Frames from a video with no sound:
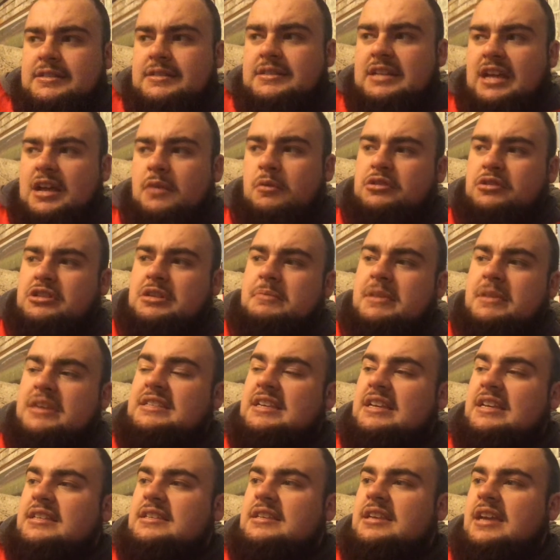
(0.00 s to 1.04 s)
They're the ones he
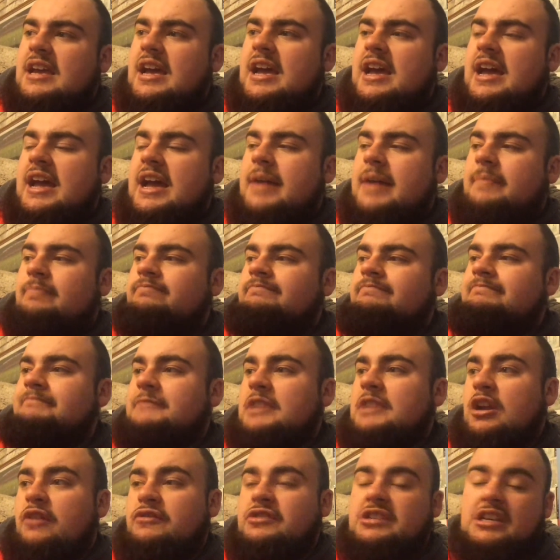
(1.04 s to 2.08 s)
misses. And
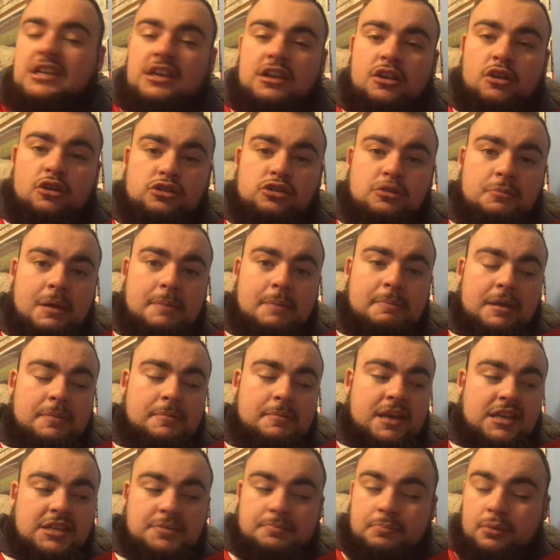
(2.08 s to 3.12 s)
obviously, it's going to be a big
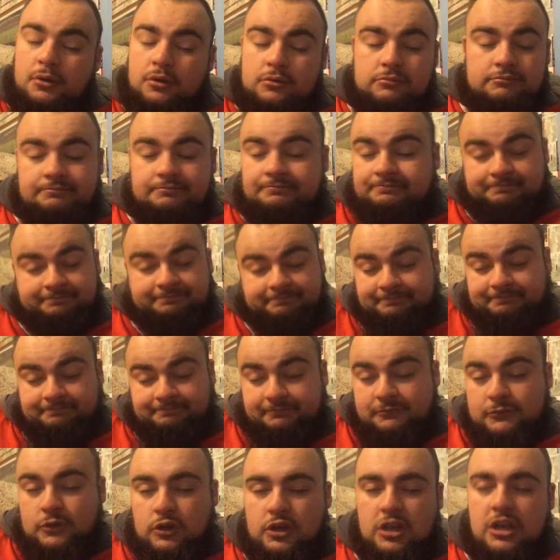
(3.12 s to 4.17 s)
miss, but
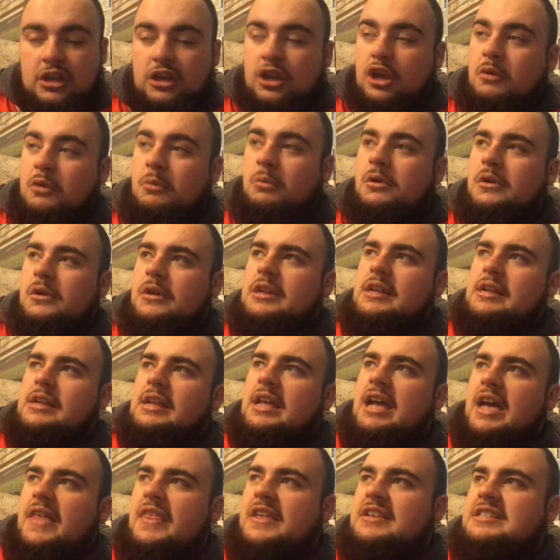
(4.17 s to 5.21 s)
what can you do?
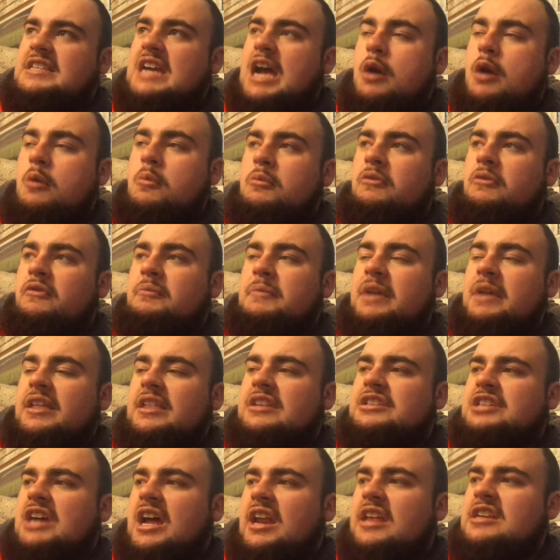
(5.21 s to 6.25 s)
At the time of making the
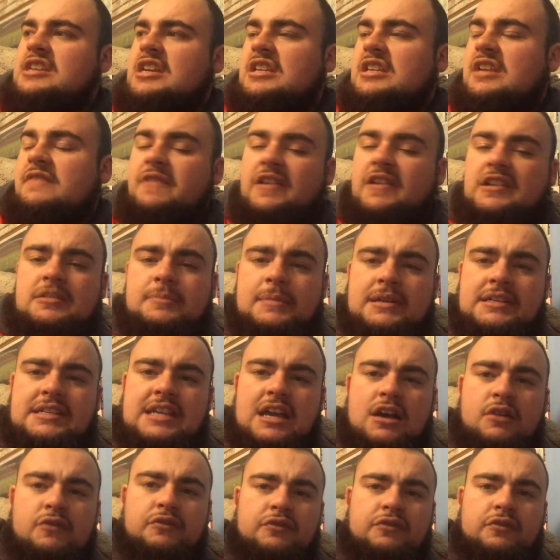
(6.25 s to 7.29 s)
challenge, I did think to
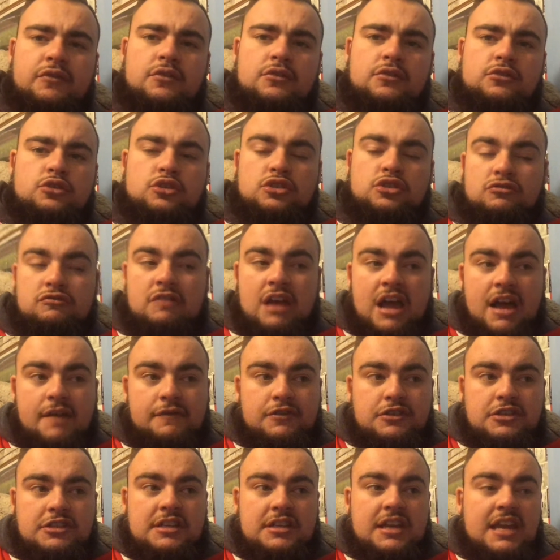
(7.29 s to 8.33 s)
myself, does he
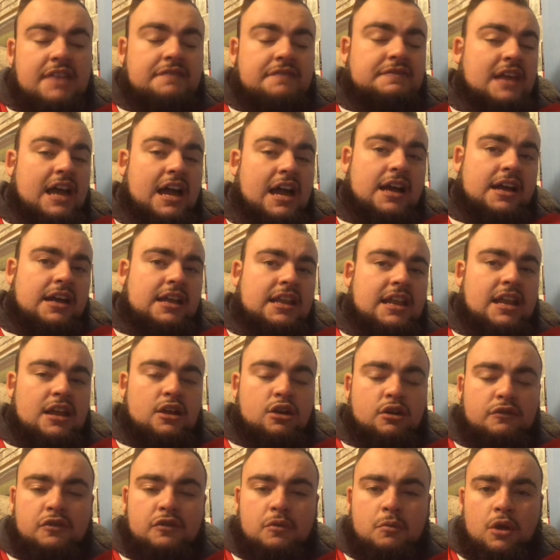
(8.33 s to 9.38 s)
rather just leave that and then
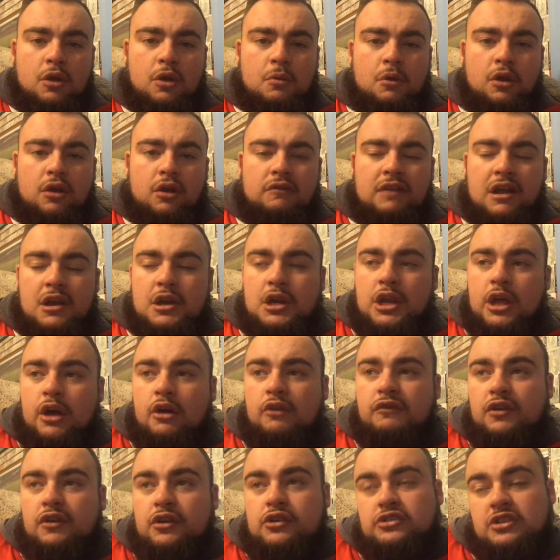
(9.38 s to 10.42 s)
go for a 1-on-1 on
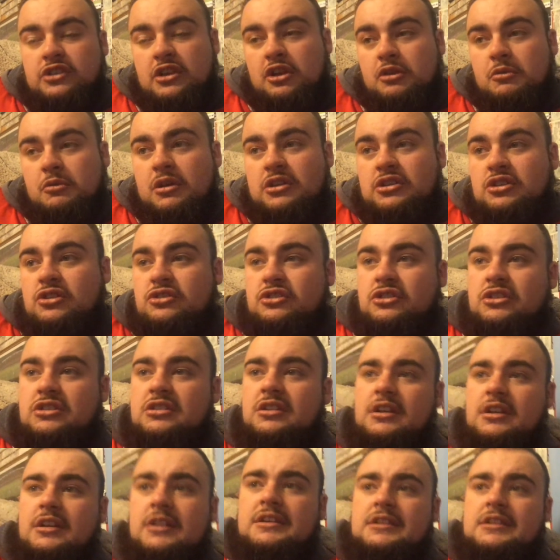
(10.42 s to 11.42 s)
Randolph, or does he do what he does and